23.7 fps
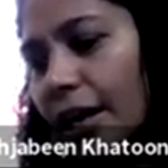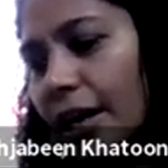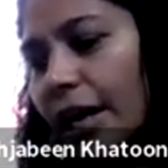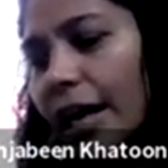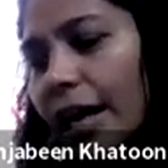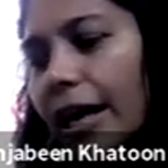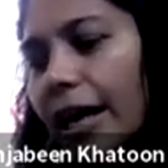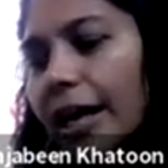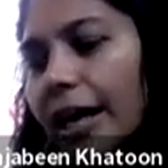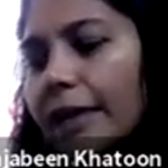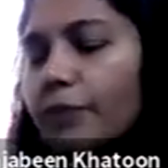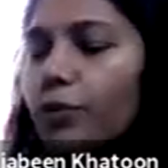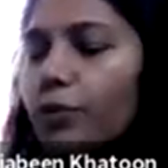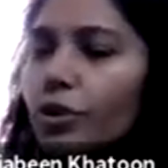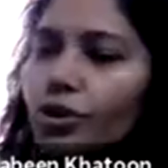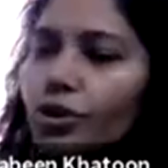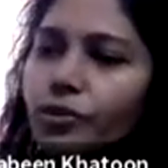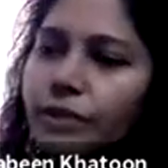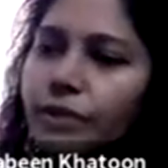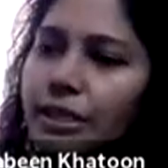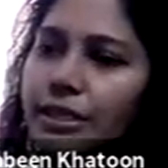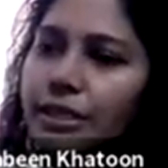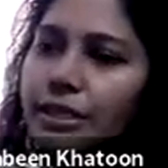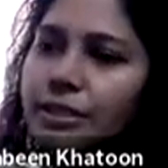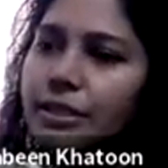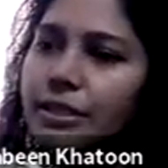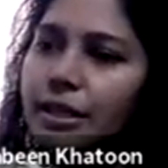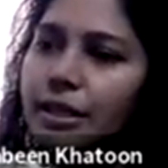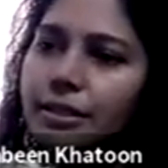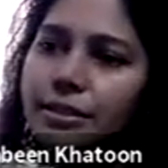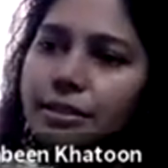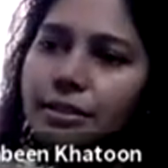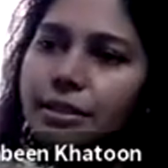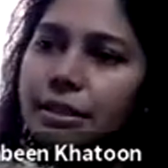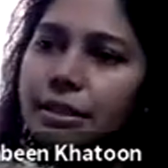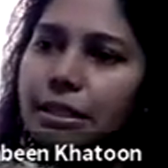And what do we discuss
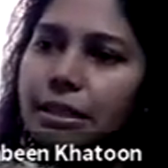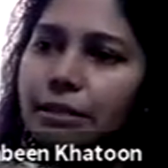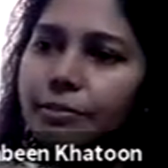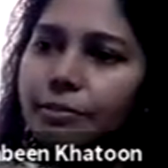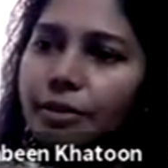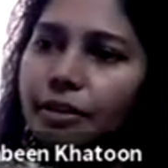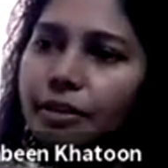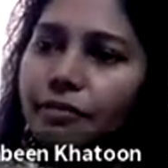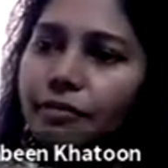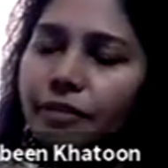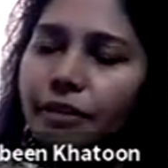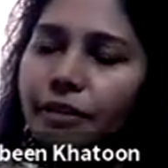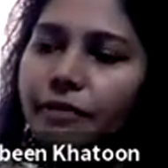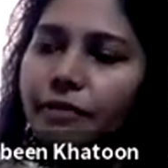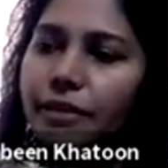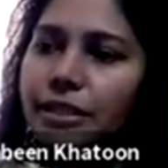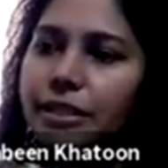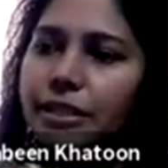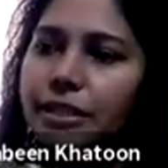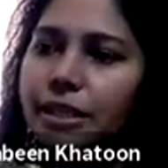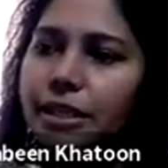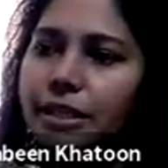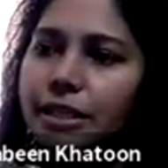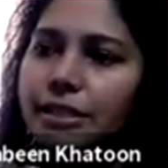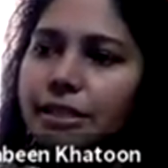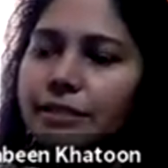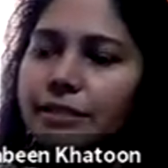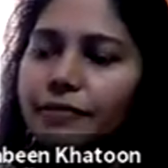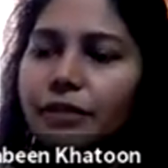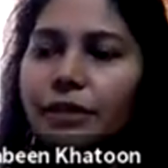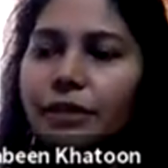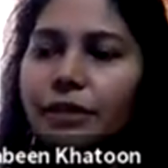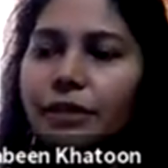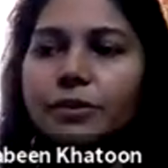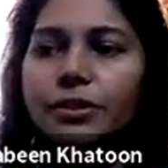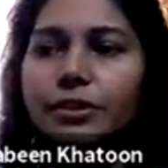in the debriefing? We discuss if
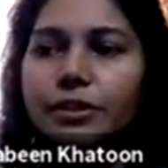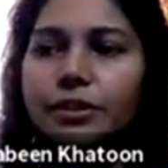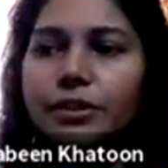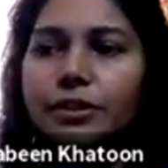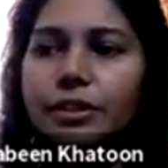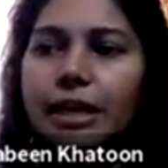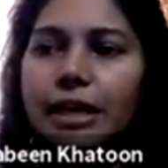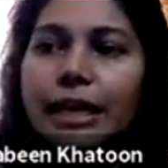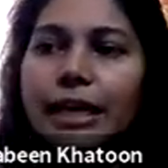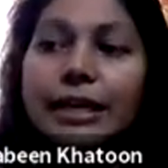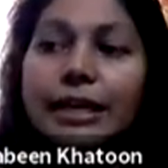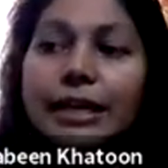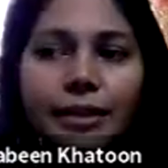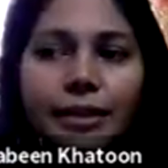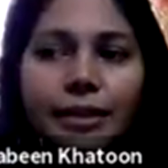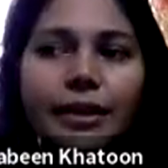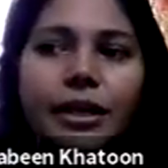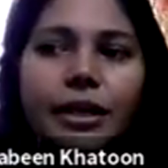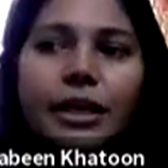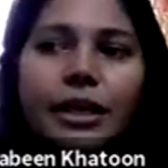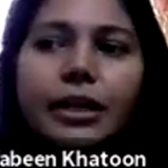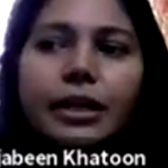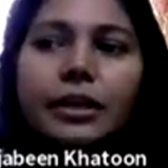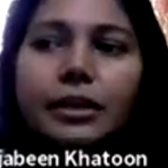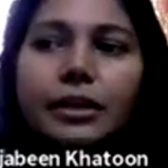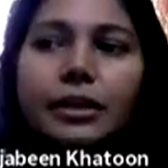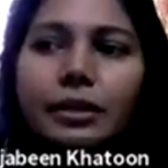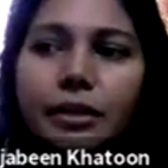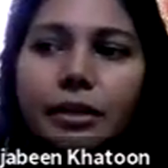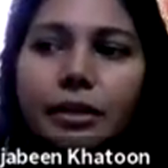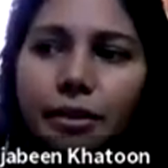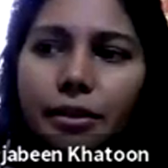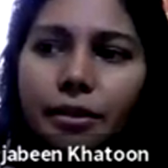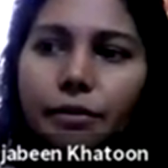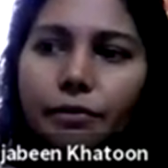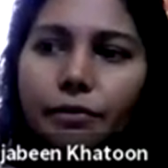there was anything
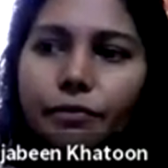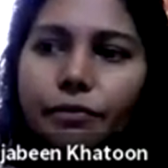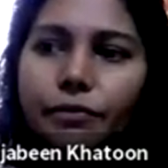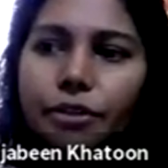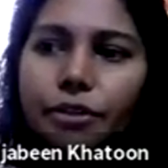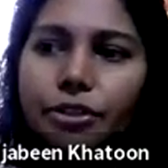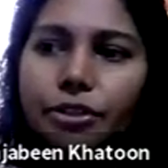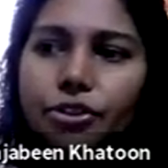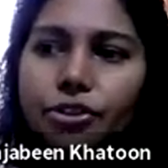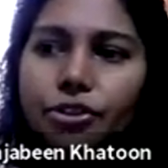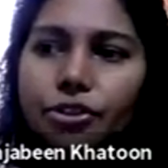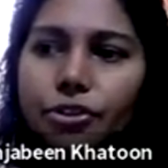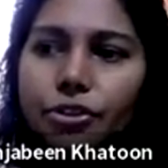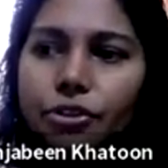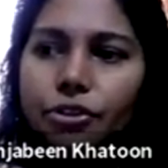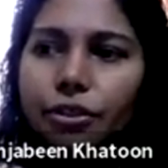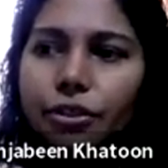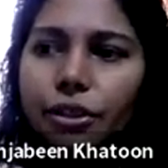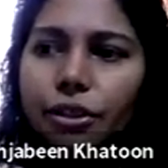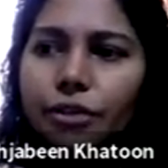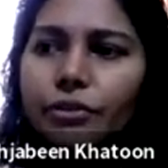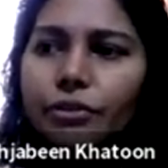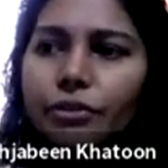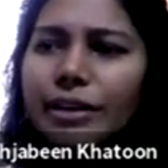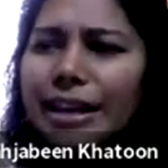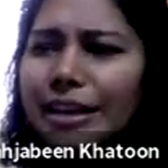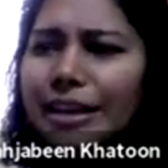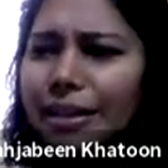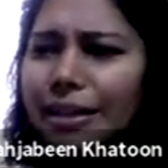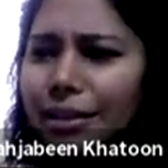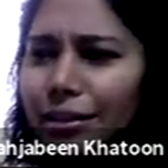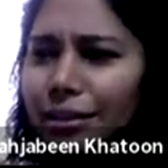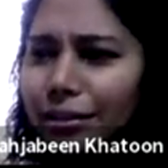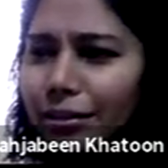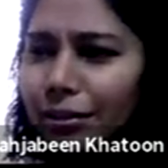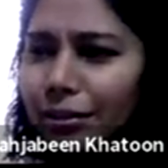uh, which uh, you know
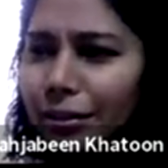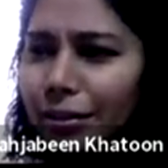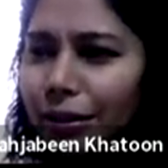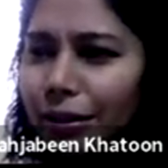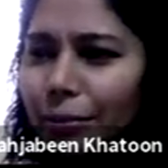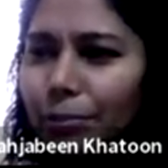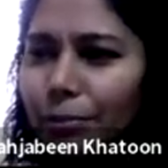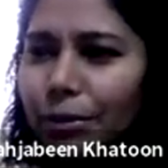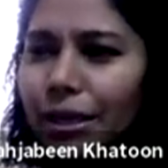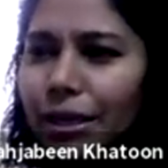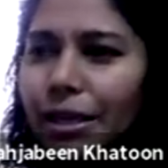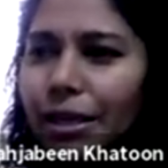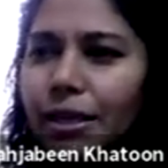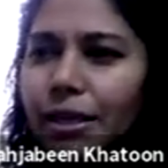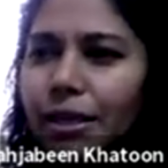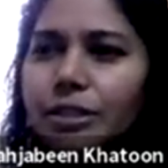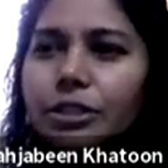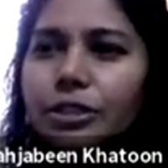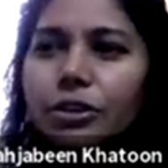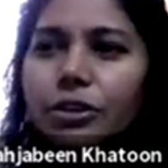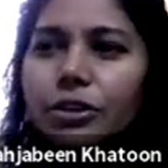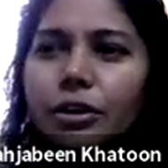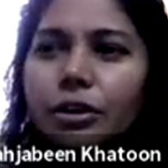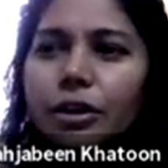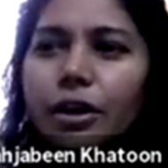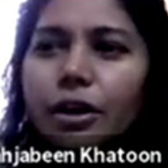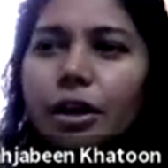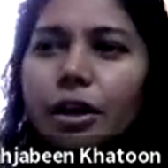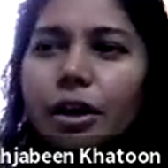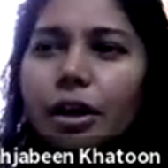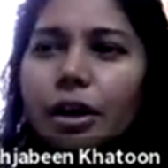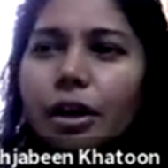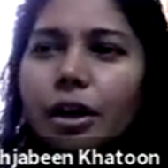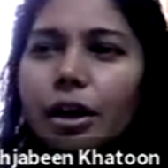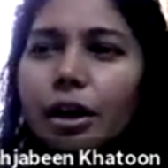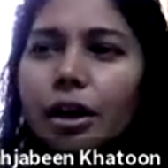any complaints or
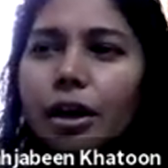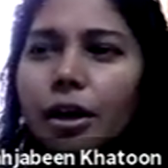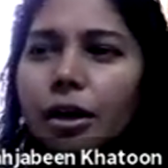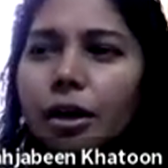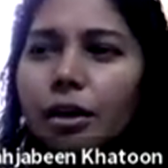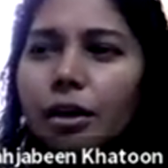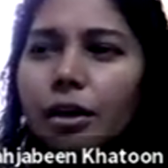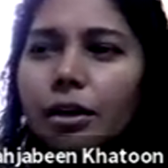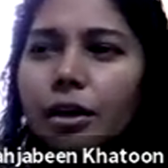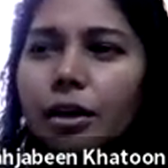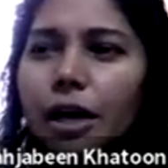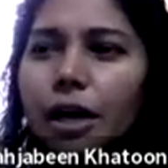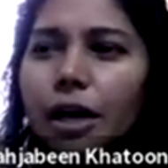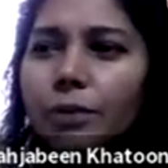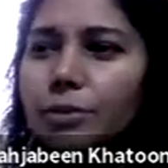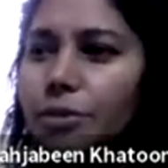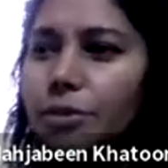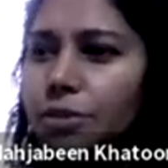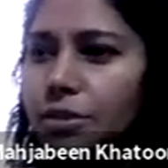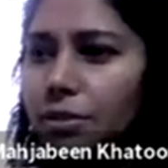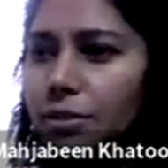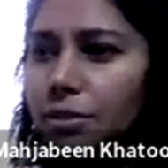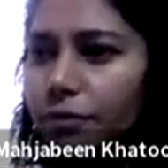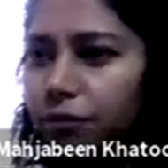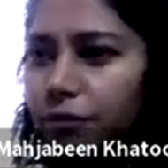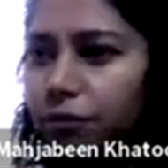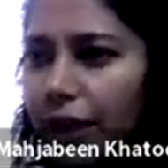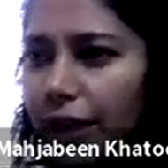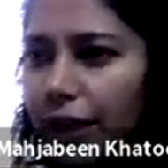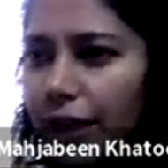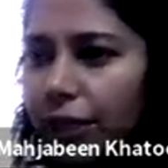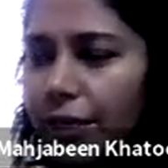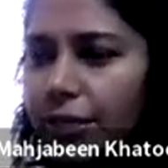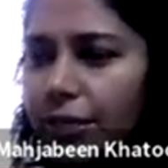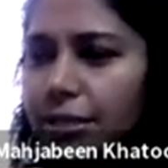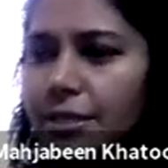uh, how was the
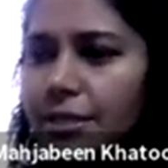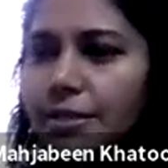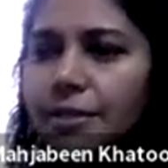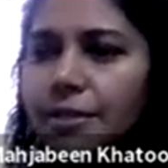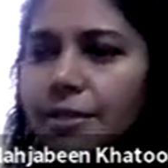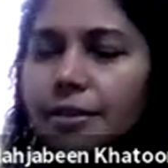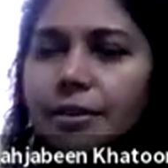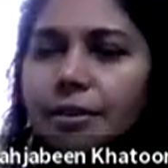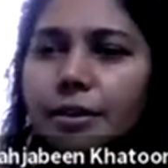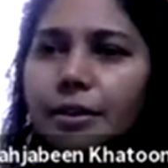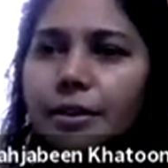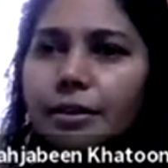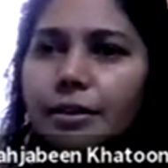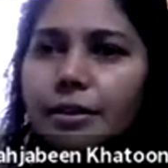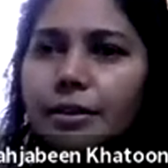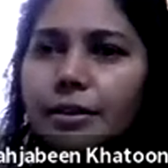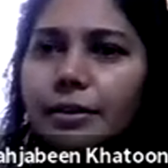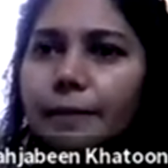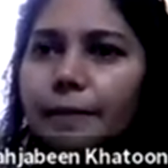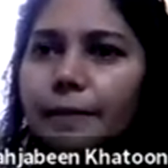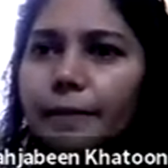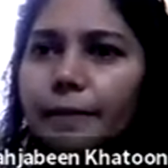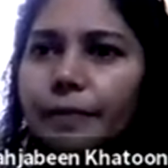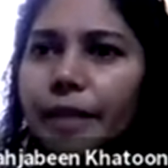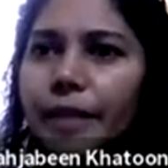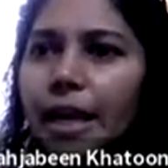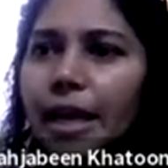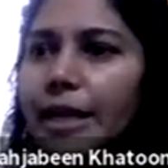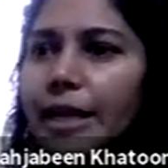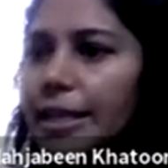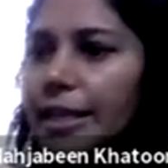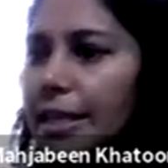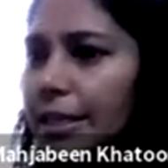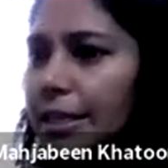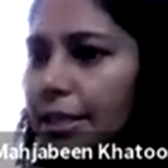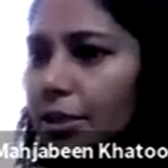flight, um,
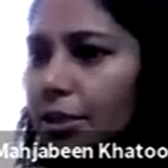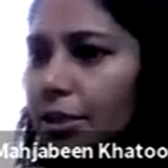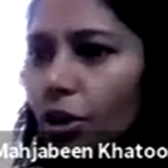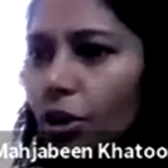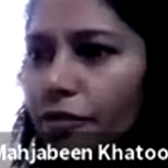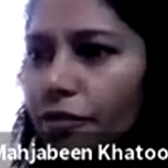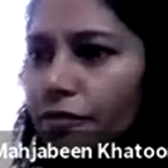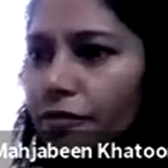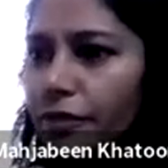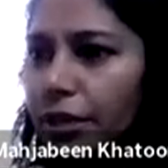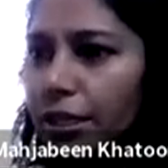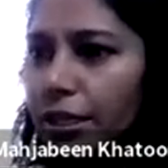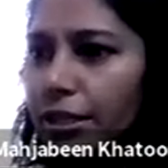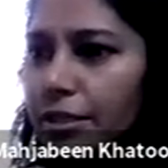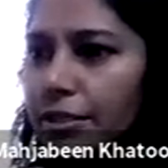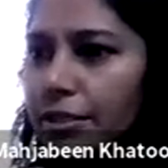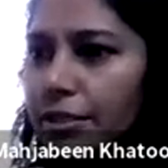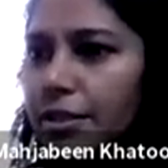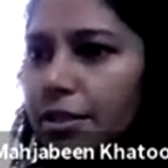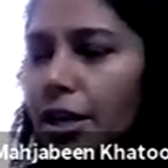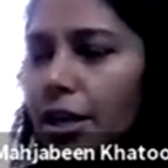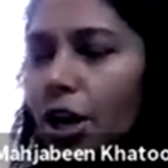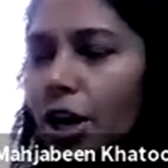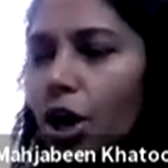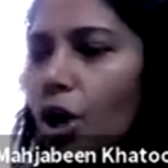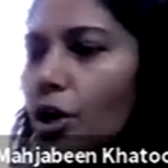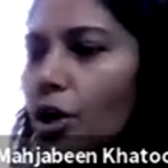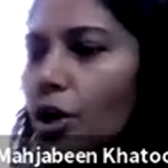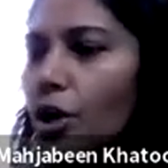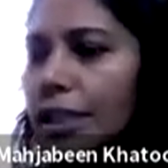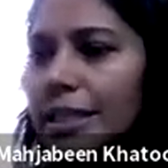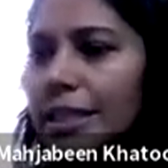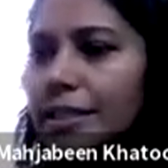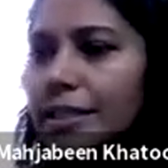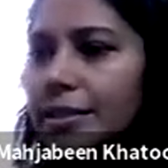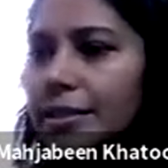any conflicts, all
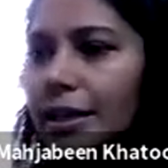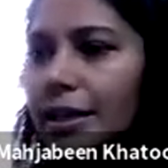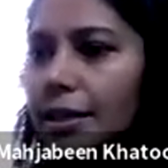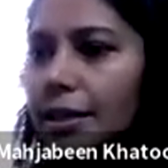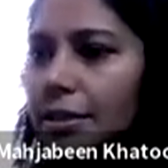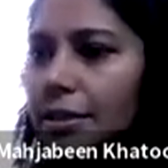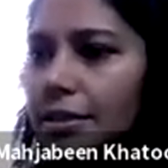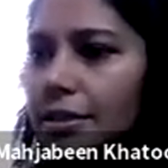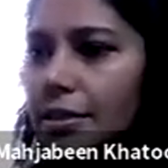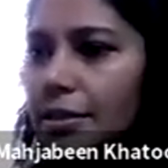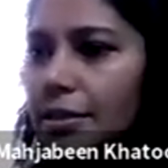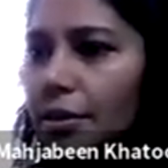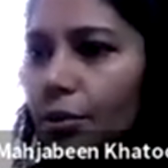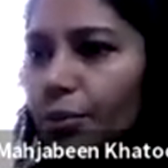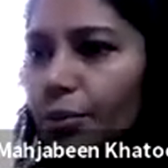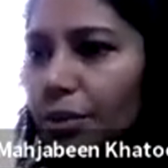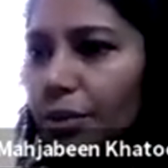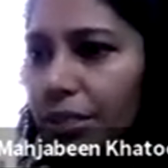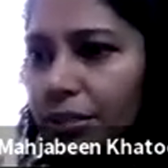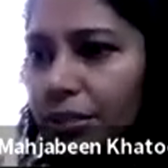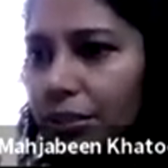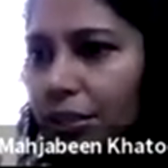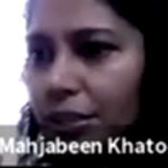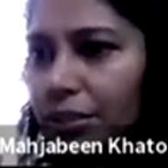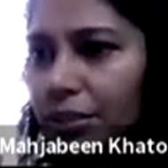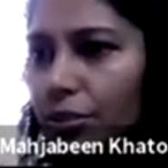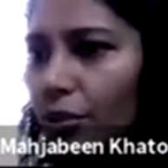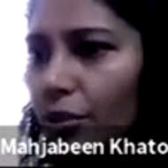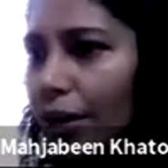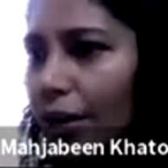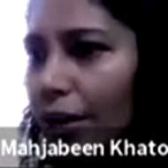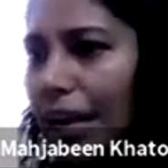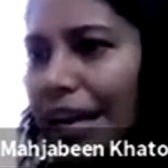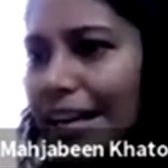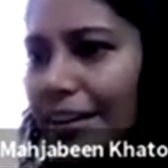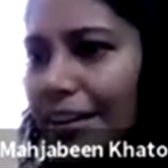these things we discuss or
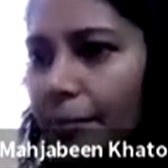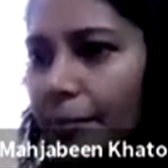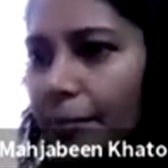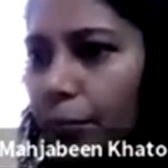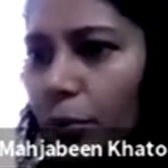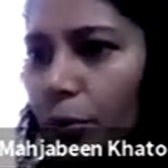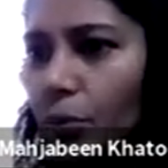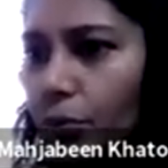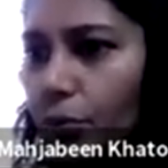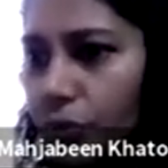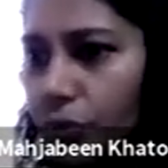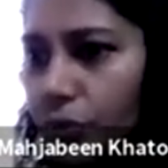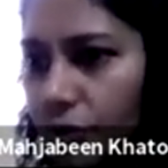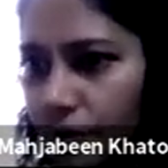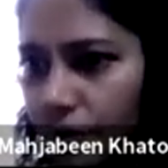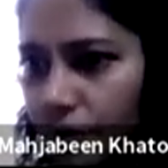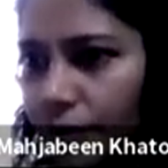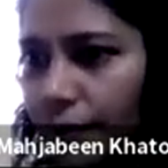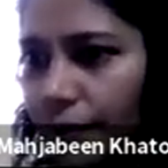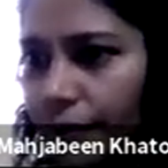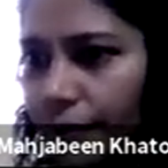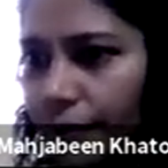any reports.